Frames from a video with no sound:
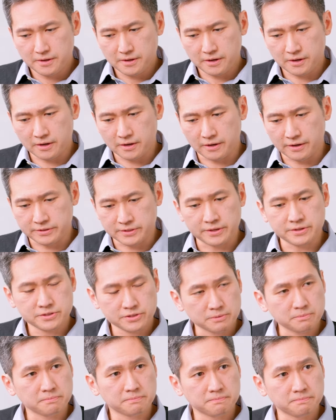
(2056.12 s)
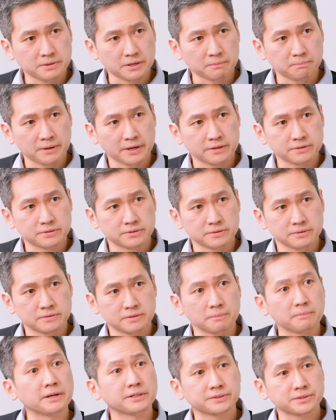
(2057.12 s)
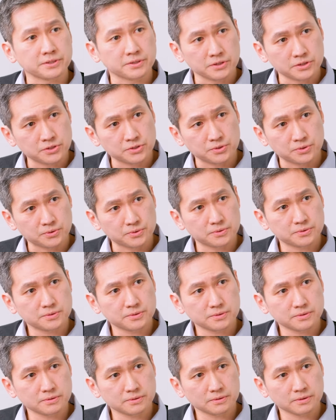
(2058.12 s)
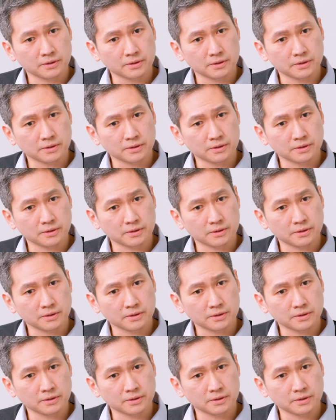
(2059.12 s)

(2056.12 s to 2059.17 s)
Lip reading: attention being paid to domestic issues.